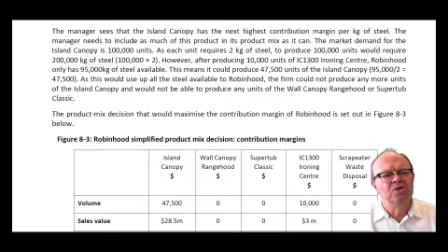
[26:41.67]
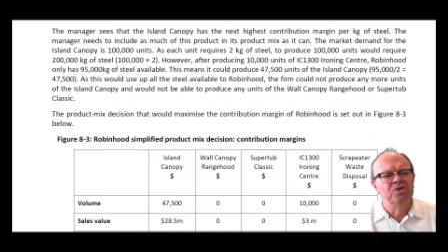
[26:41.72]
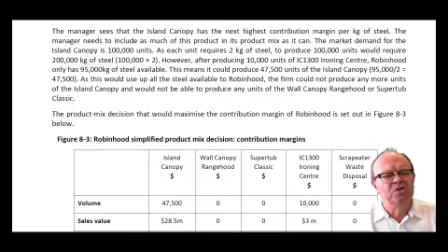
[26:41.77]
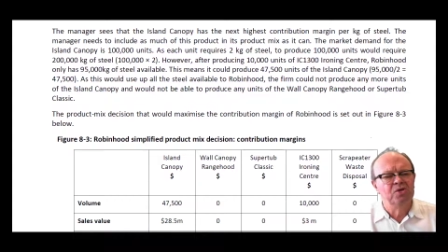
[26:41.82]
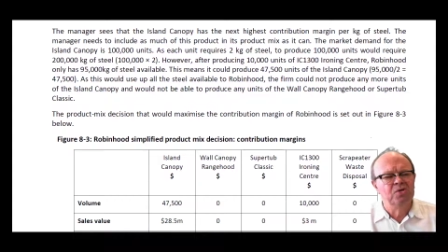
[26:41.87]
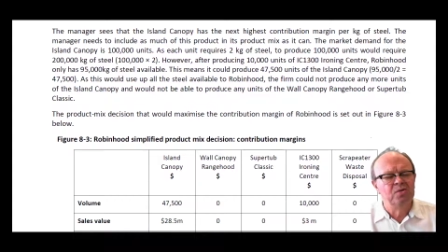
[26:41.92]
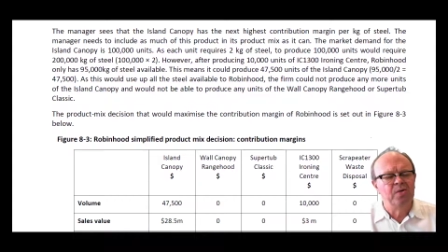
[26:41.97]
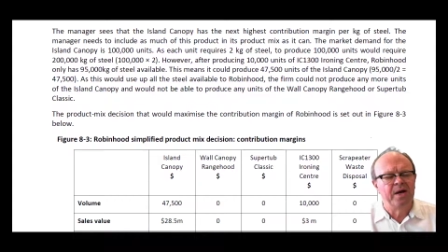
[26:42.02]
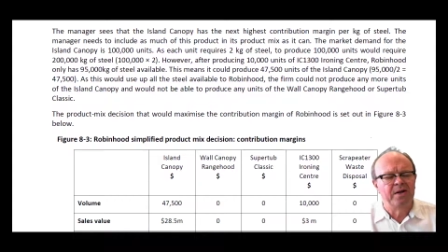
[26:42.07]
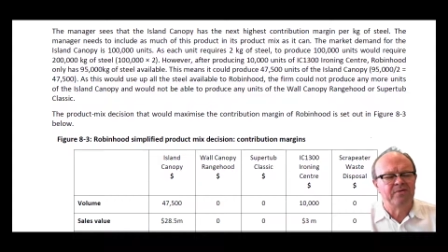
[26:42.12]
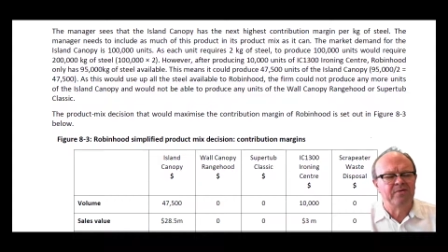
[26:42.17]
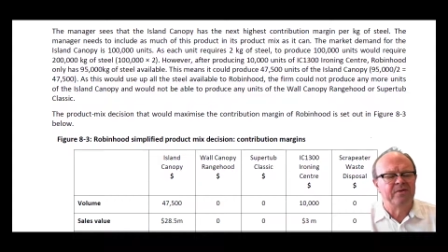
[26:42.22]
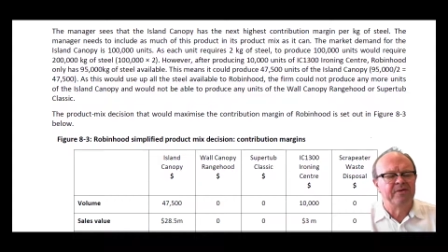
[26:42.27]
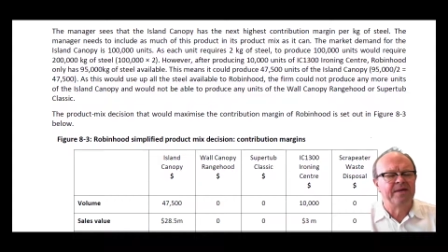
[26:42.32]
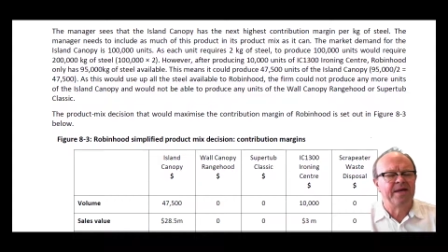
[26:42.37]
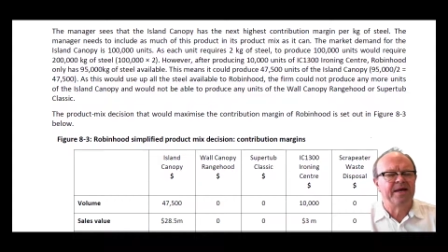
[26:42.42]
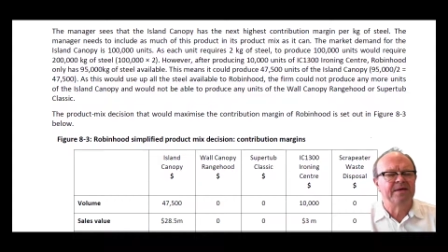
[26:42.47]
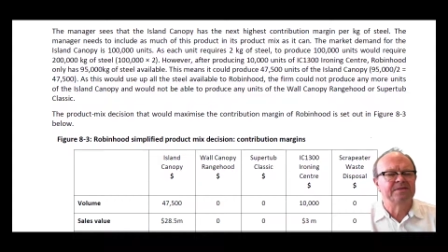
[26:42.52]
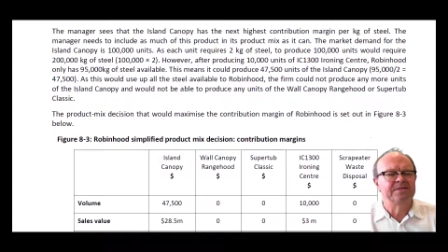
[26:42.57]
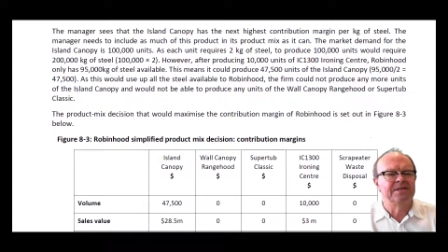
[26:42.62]

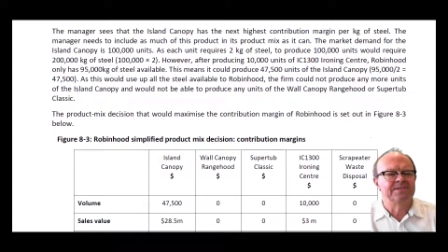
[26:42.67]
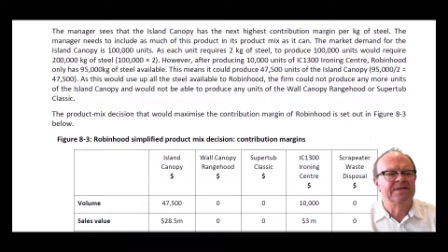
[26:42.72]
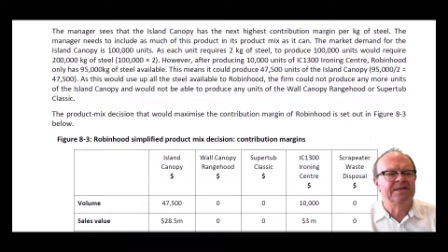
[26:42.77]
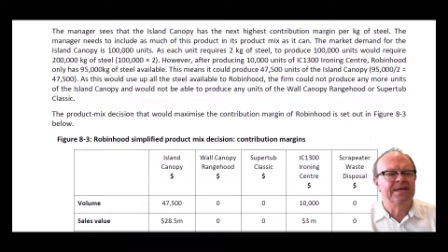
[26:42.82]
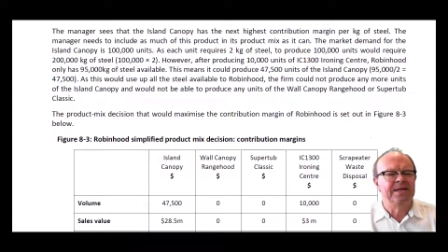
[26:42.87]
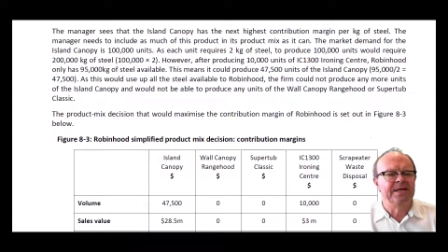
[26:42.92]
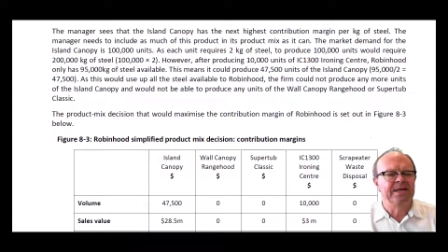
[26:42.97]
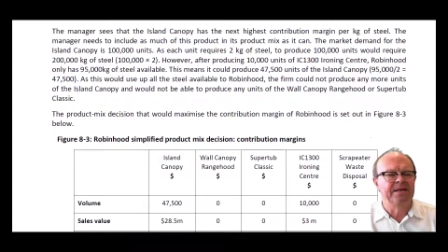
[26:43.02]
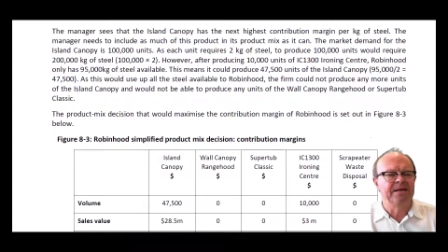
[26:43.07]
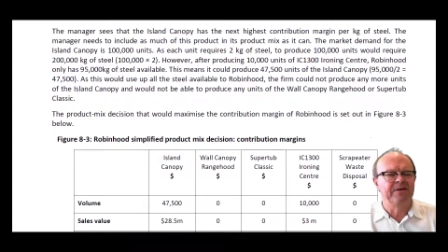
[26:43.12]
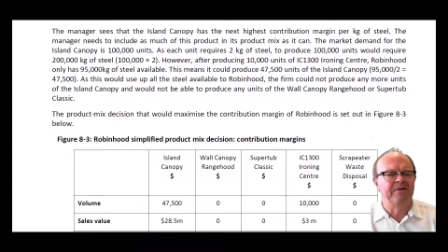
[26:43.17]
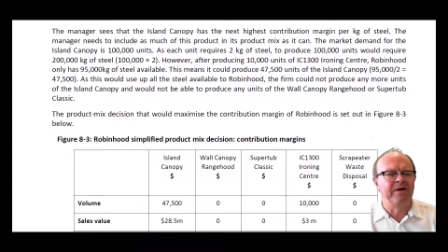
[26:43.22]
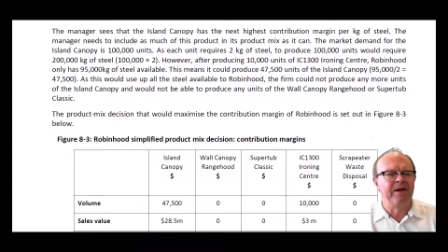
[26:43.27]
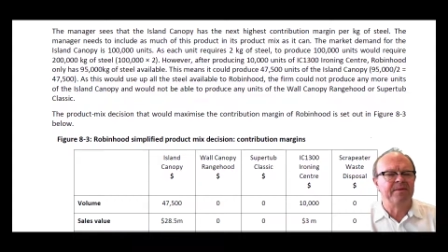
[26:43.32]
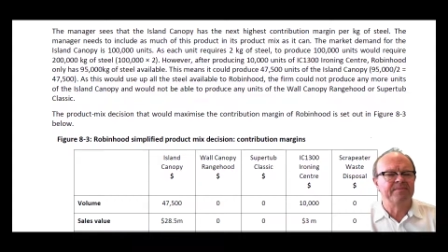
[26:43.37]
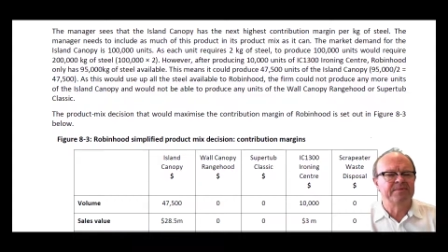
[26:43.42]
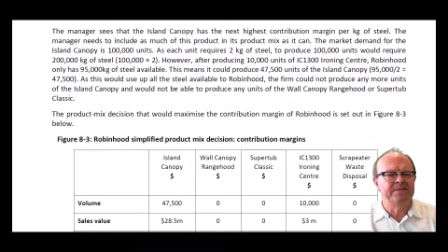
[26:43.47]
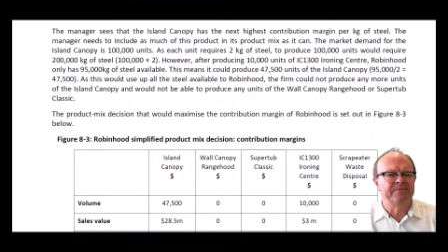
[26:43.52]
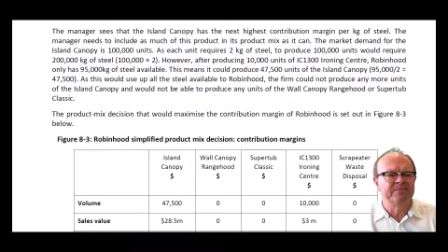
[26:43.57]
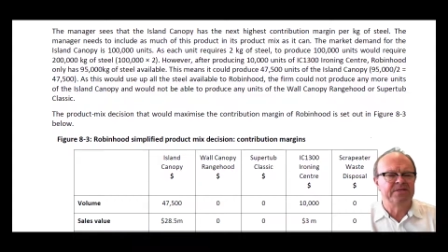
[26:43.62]
200,000
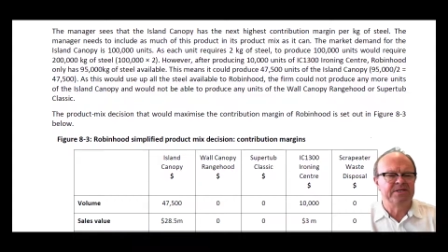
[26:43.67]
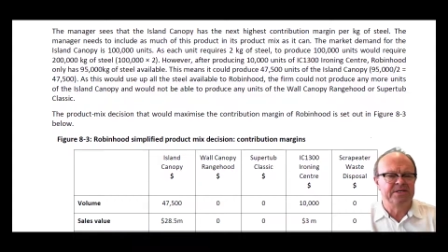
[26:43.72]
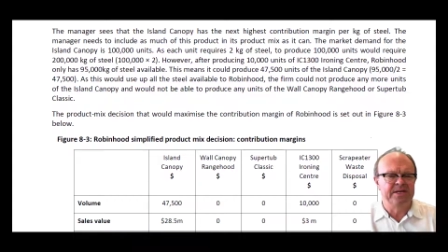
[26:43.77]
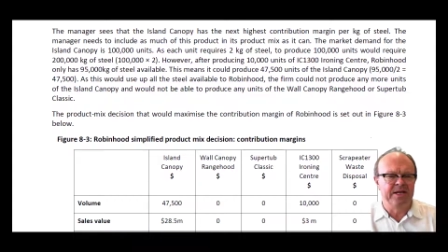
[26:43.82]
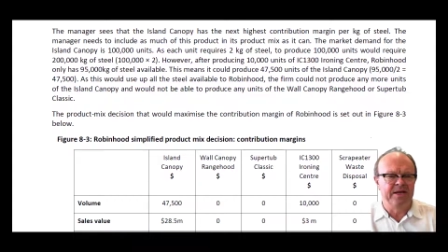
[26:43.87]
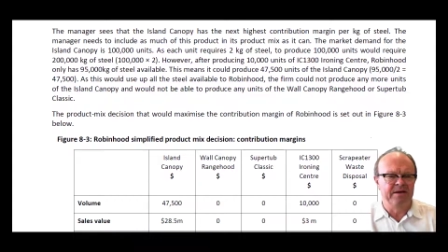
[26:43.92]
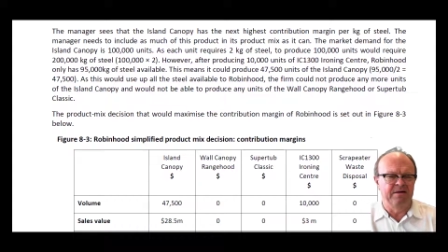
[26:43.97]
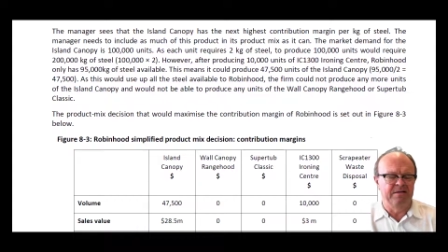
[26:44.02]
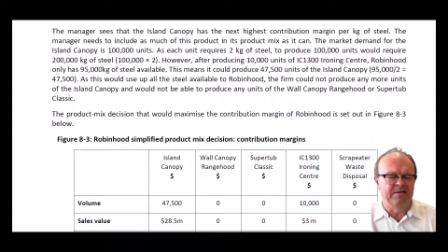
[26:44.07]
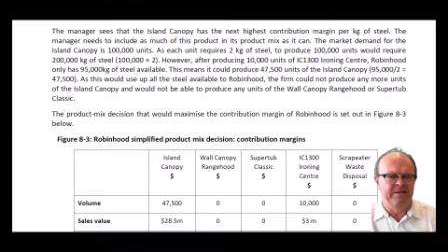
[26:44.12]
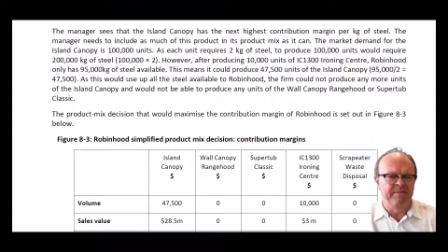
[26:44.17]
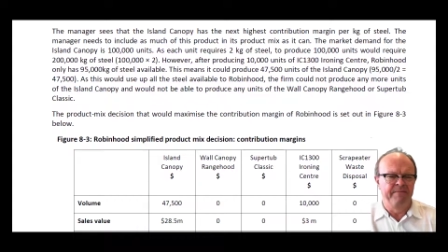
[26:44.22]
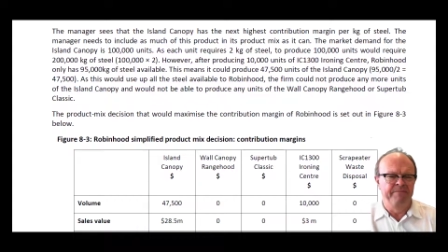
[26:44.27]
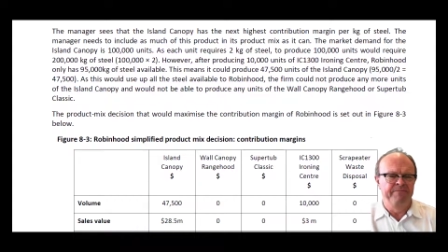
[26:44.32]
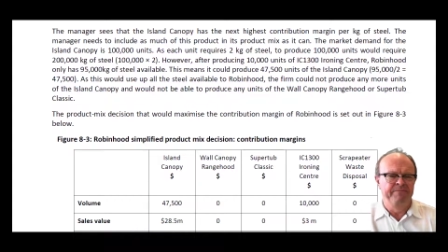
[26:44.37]
kilograms of steel.